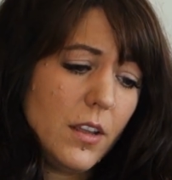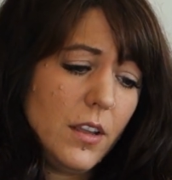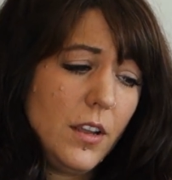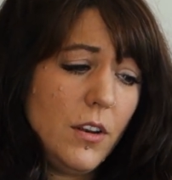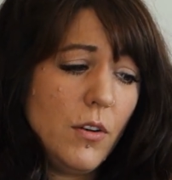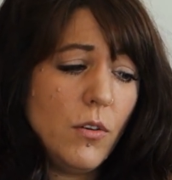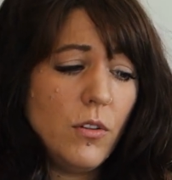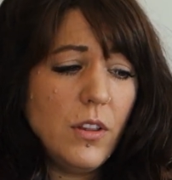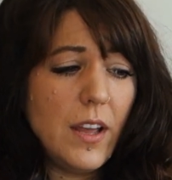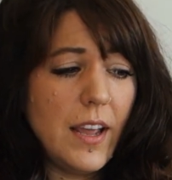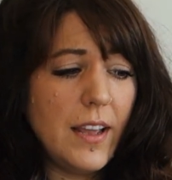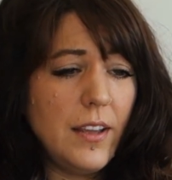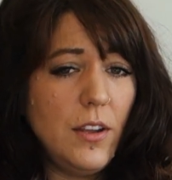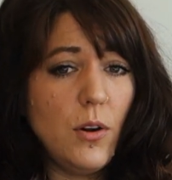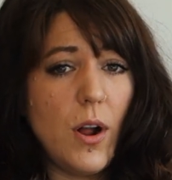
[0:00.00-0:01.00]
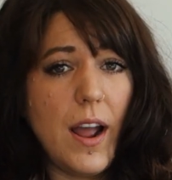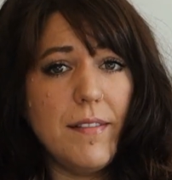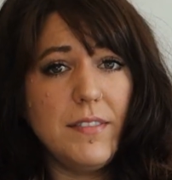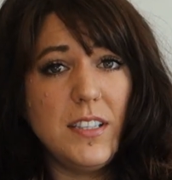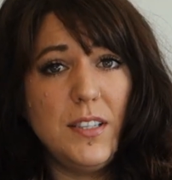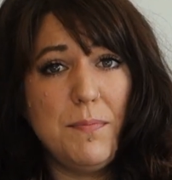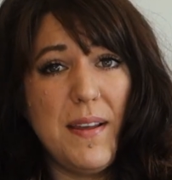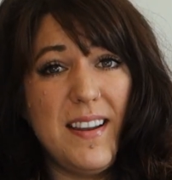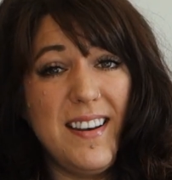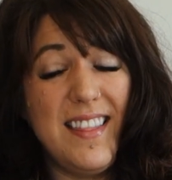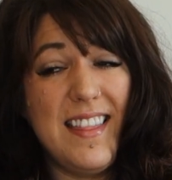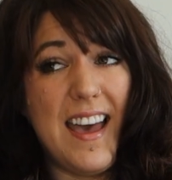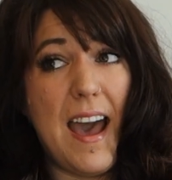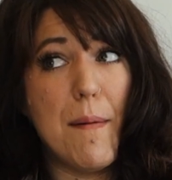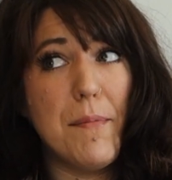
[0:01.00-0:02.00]
you know, like, you don't have to spend
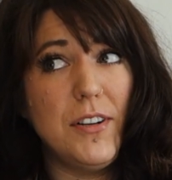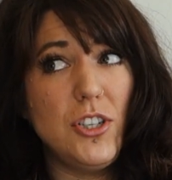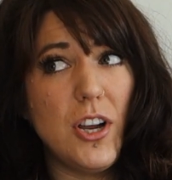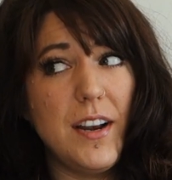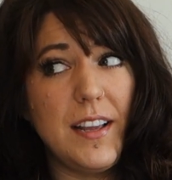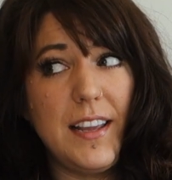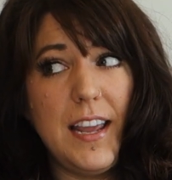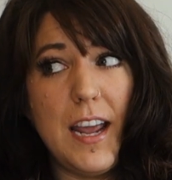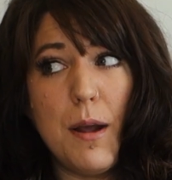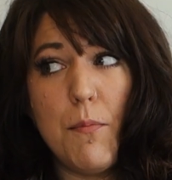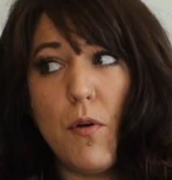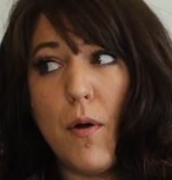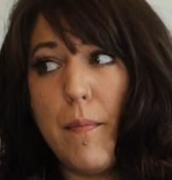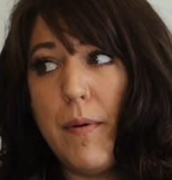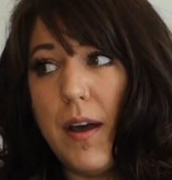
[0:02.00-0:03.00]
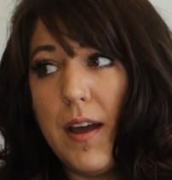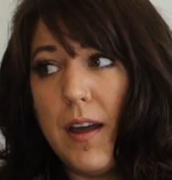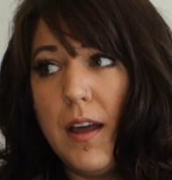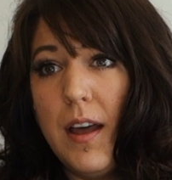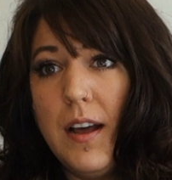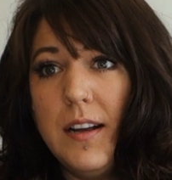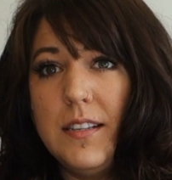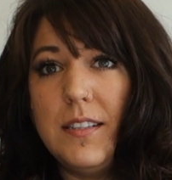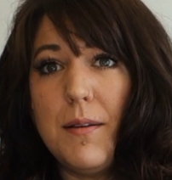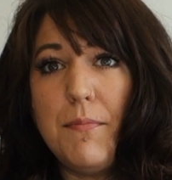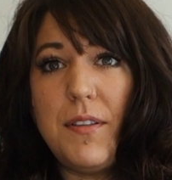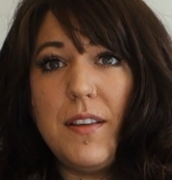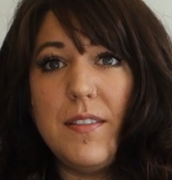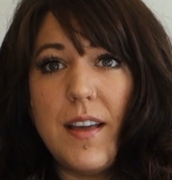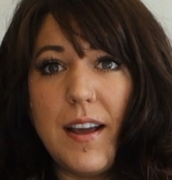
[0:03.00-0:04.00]
that much on a camera, but
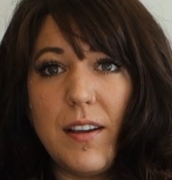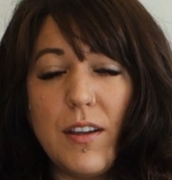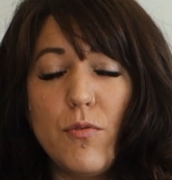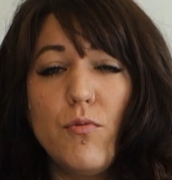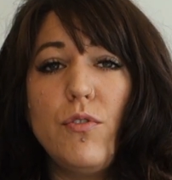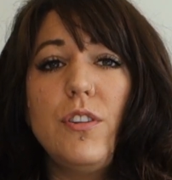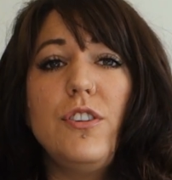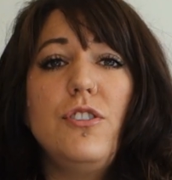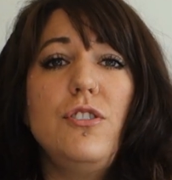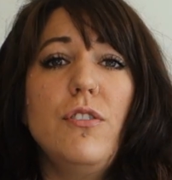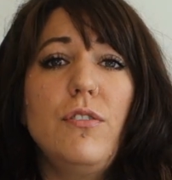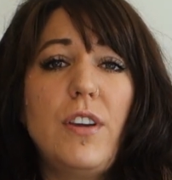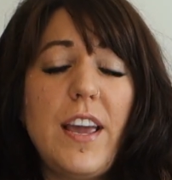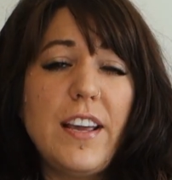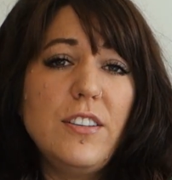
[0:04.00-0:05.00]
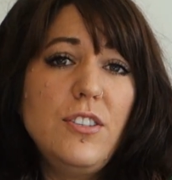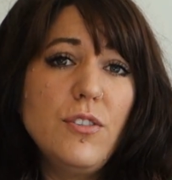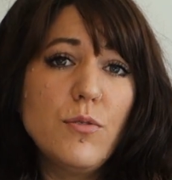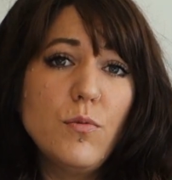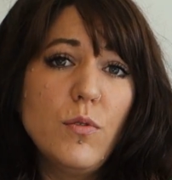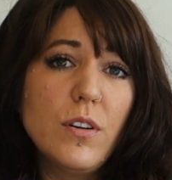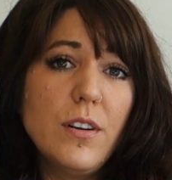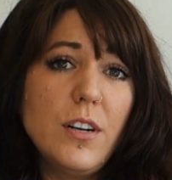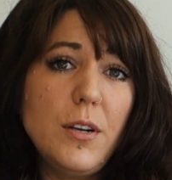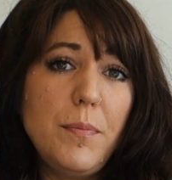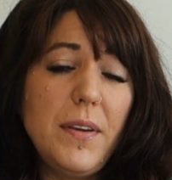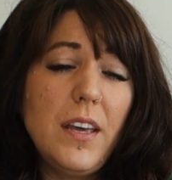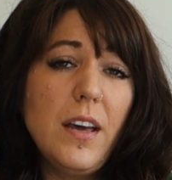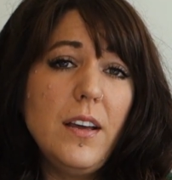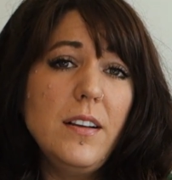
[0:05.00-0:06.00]
something that can really showcase your work,
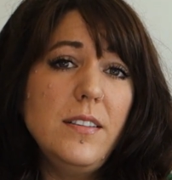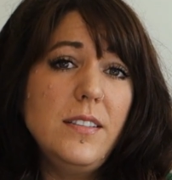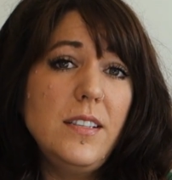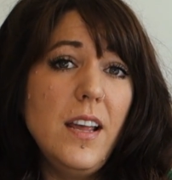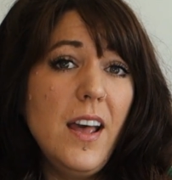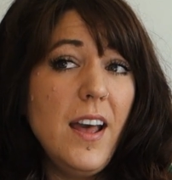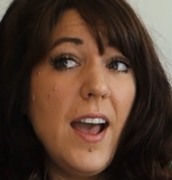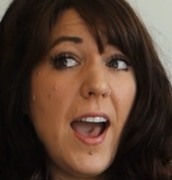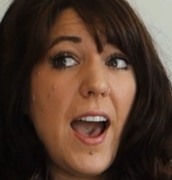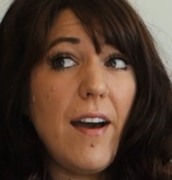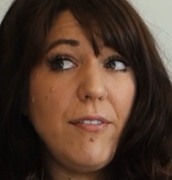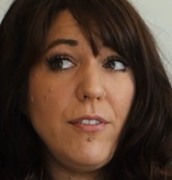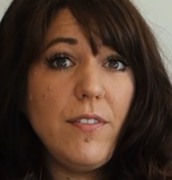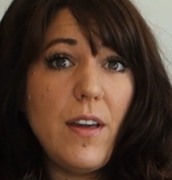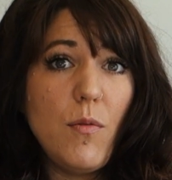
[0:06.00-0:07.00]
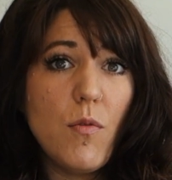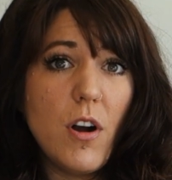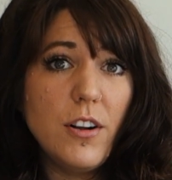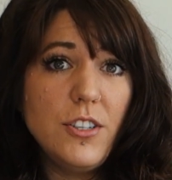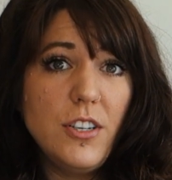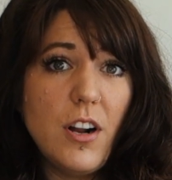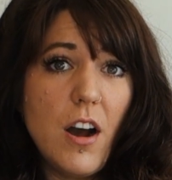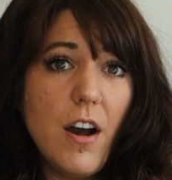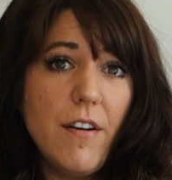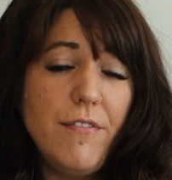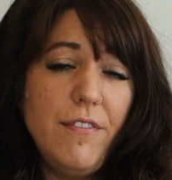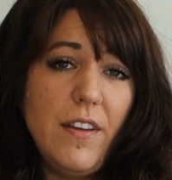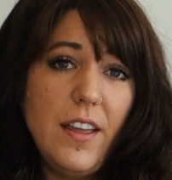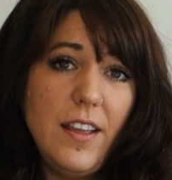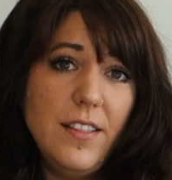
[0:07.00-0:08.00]
because after they wash it
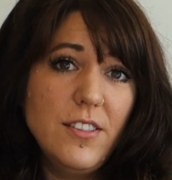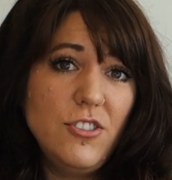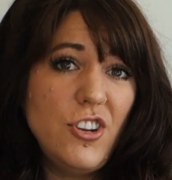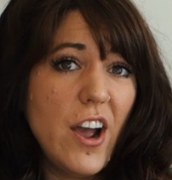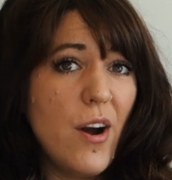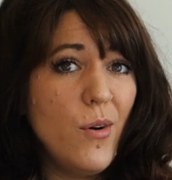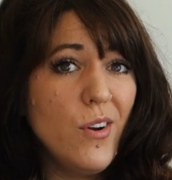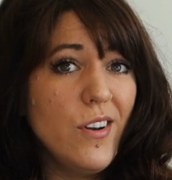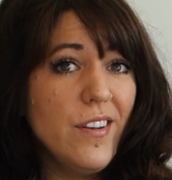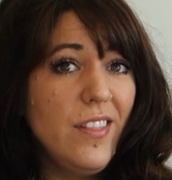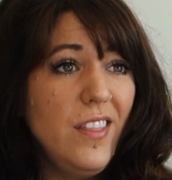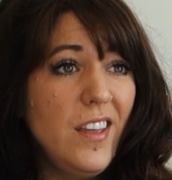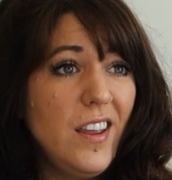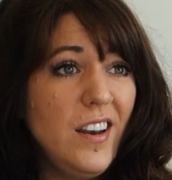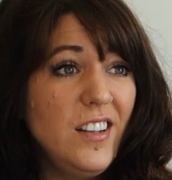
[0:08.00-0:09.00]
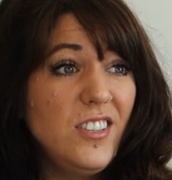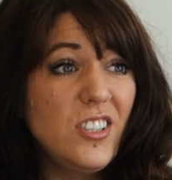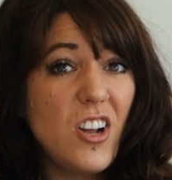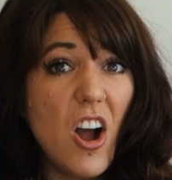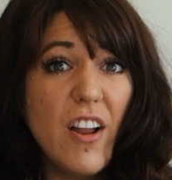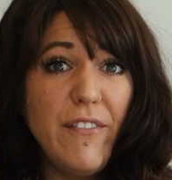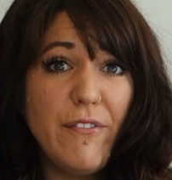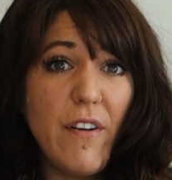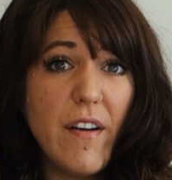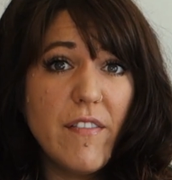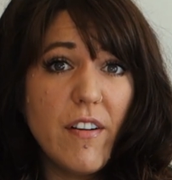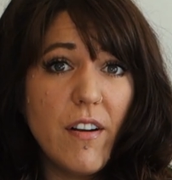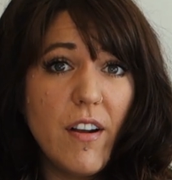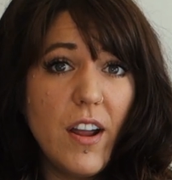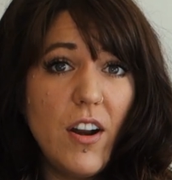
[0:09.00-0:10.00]
off in the shower, then it's gone
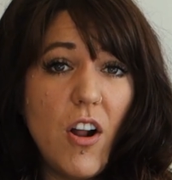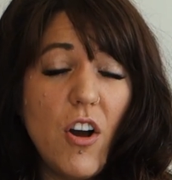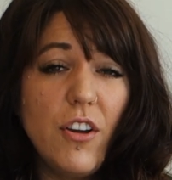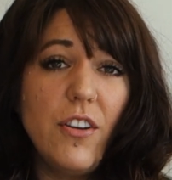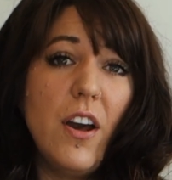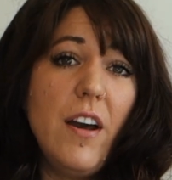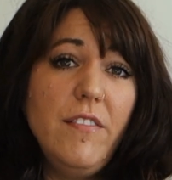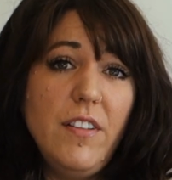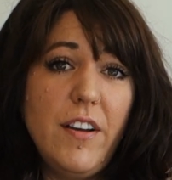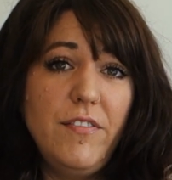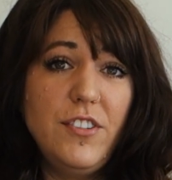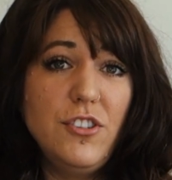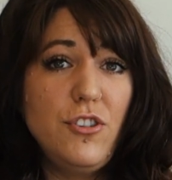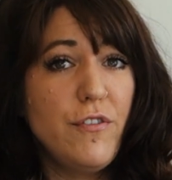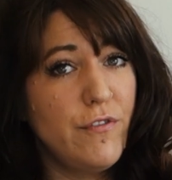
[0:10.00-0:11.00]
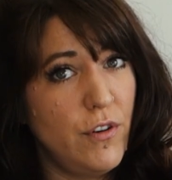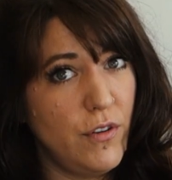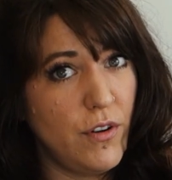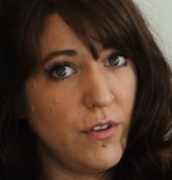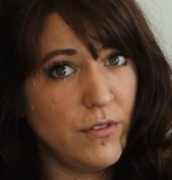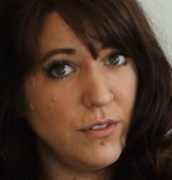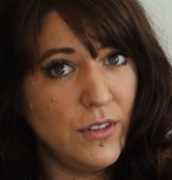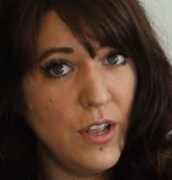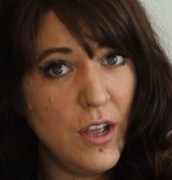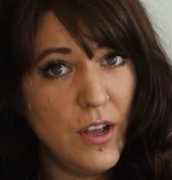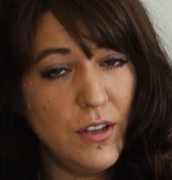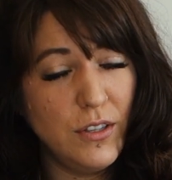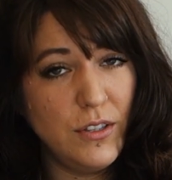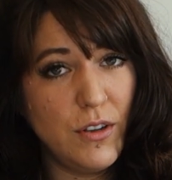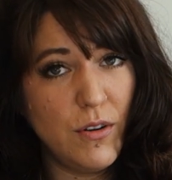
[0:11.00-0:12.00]
forever, and all you have left is your photos.
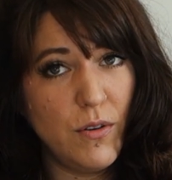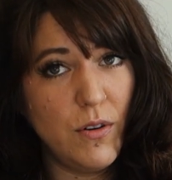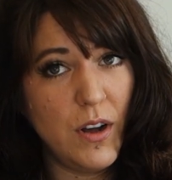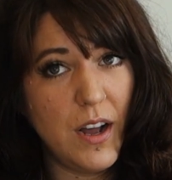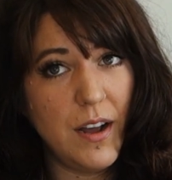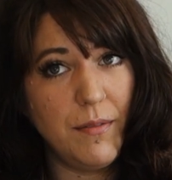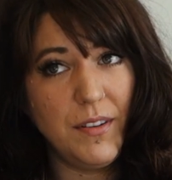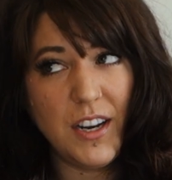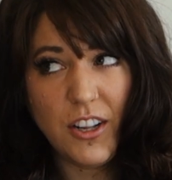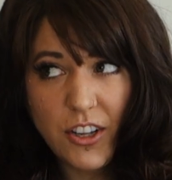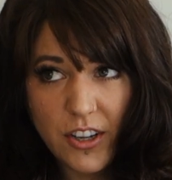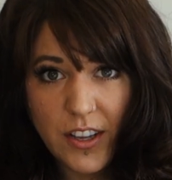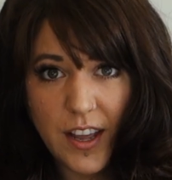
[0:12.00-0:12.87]
So get a good